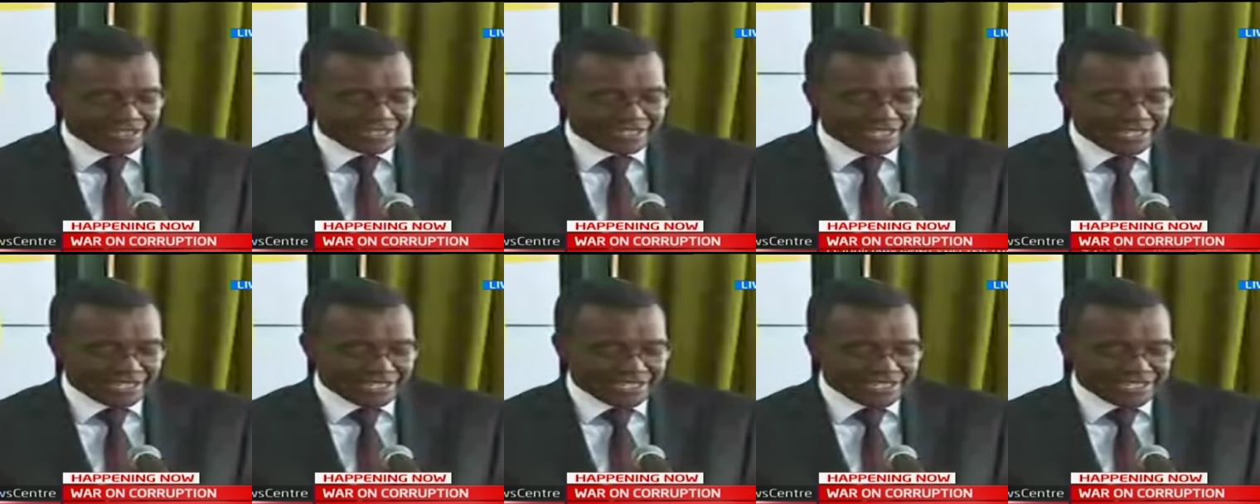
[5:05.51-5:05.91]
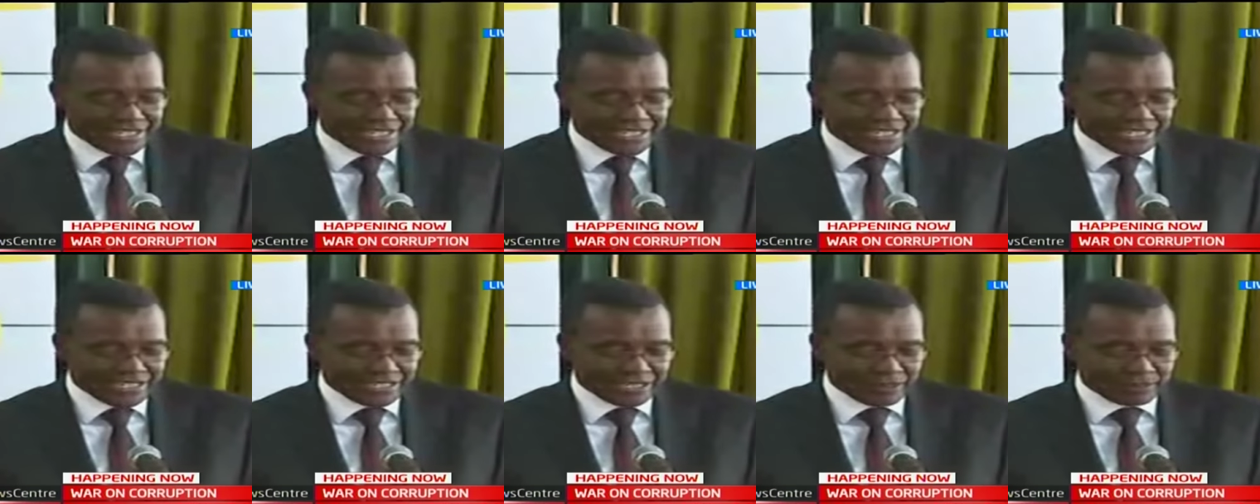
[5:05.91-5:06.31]

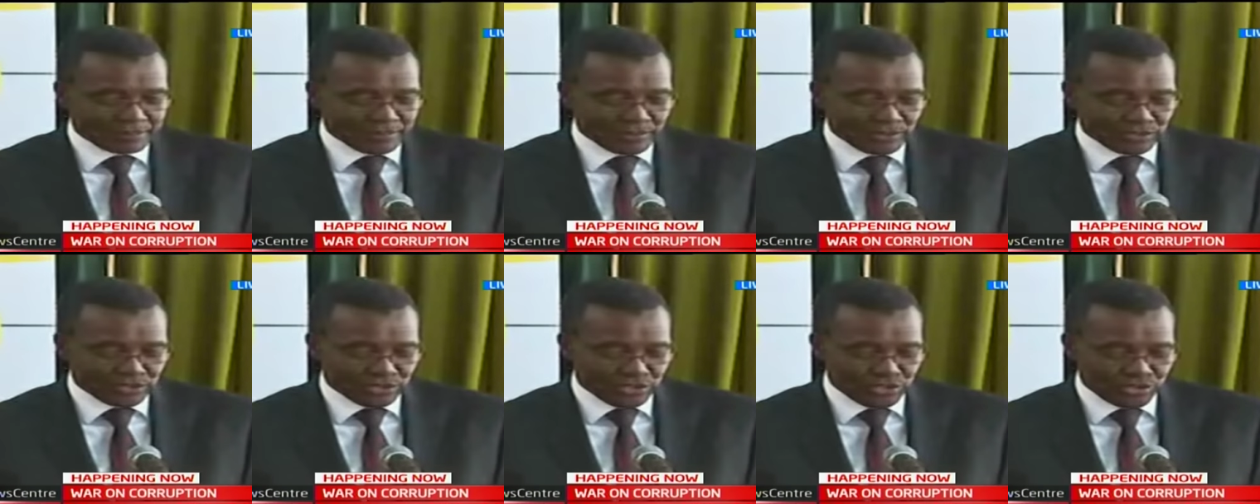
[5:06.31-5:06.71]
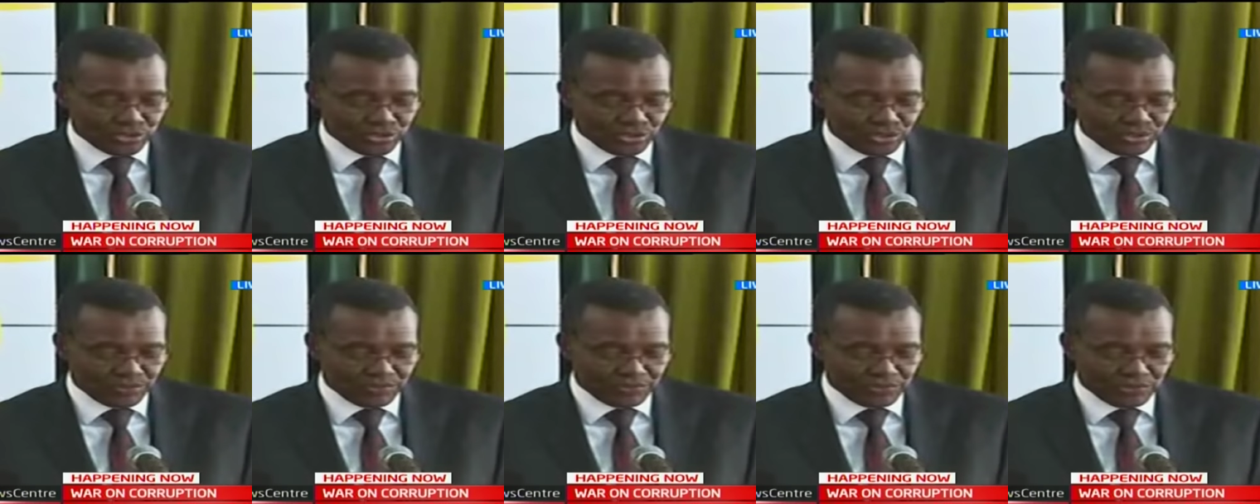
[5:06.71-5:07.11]
challenging the
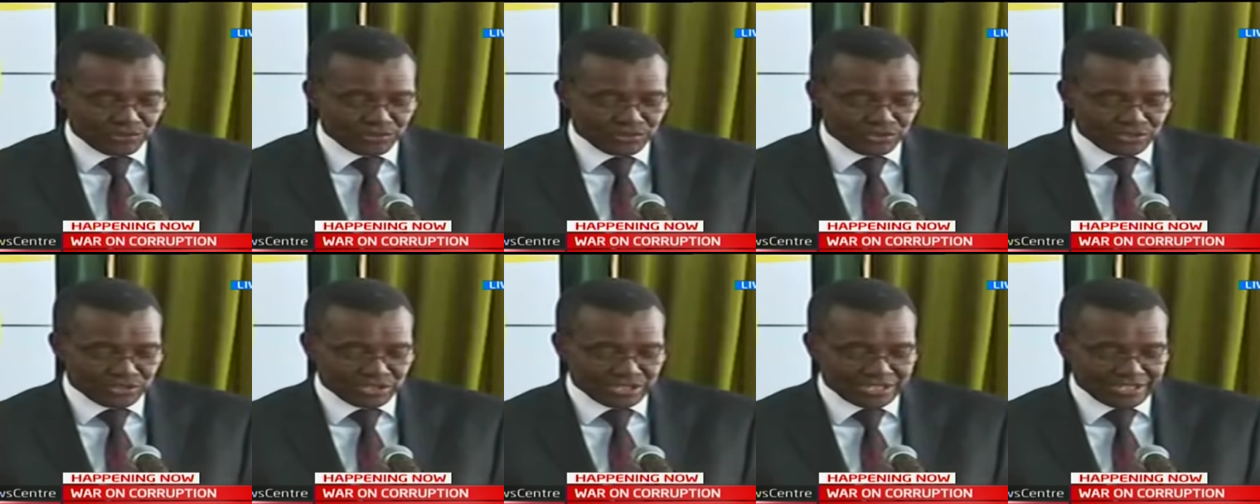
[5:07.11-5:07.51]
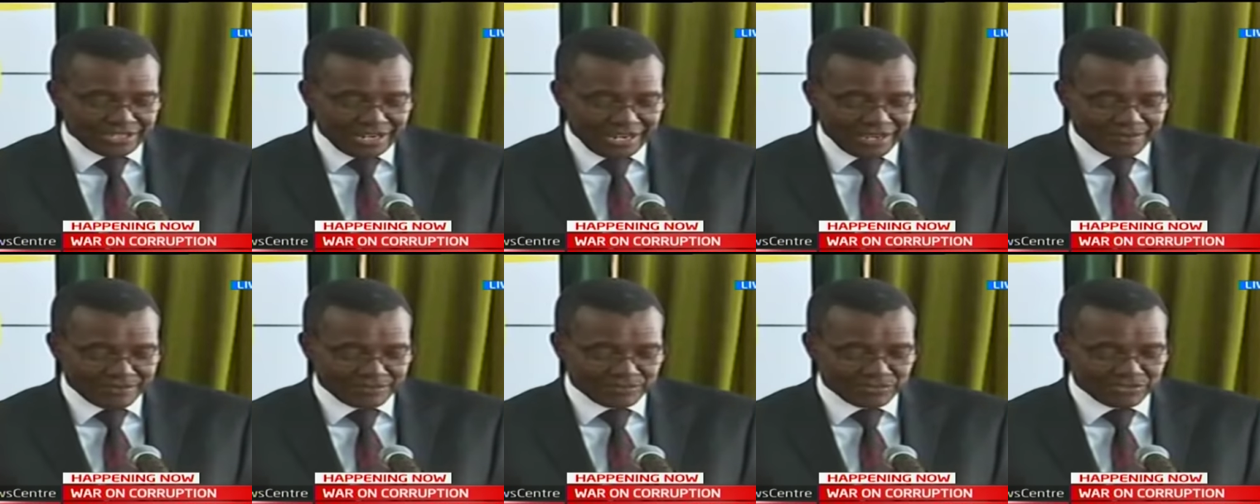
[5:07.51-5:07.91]
prosecution of those
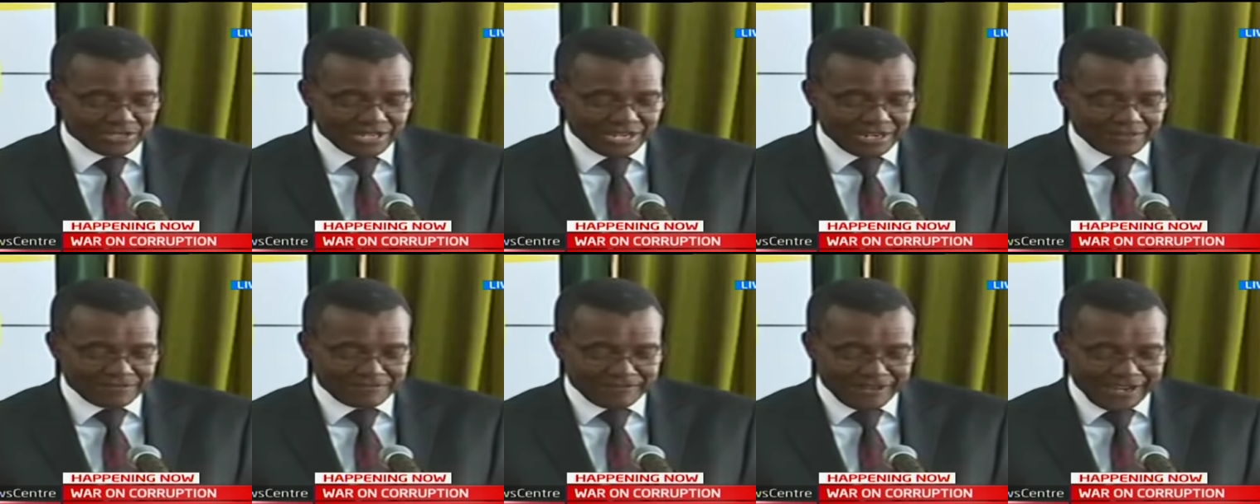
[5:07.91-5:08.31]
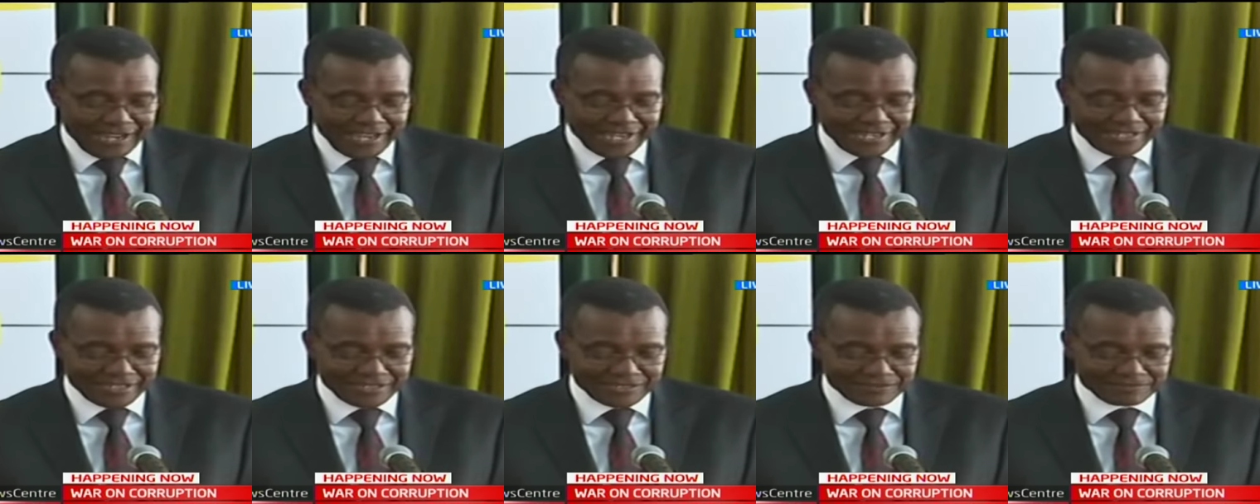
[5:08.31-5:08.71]
crimes are
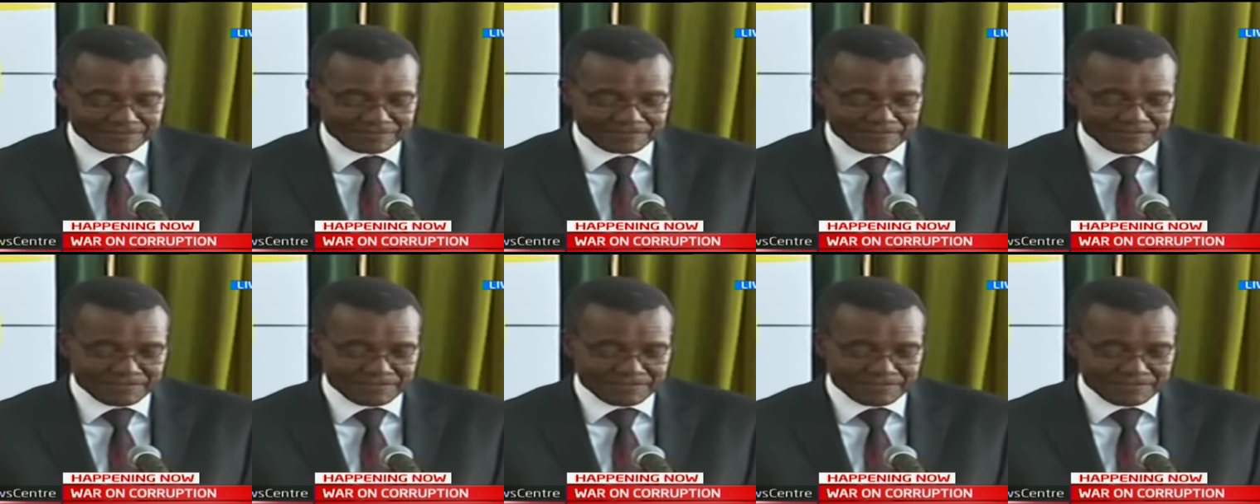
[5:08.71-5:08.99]
filed,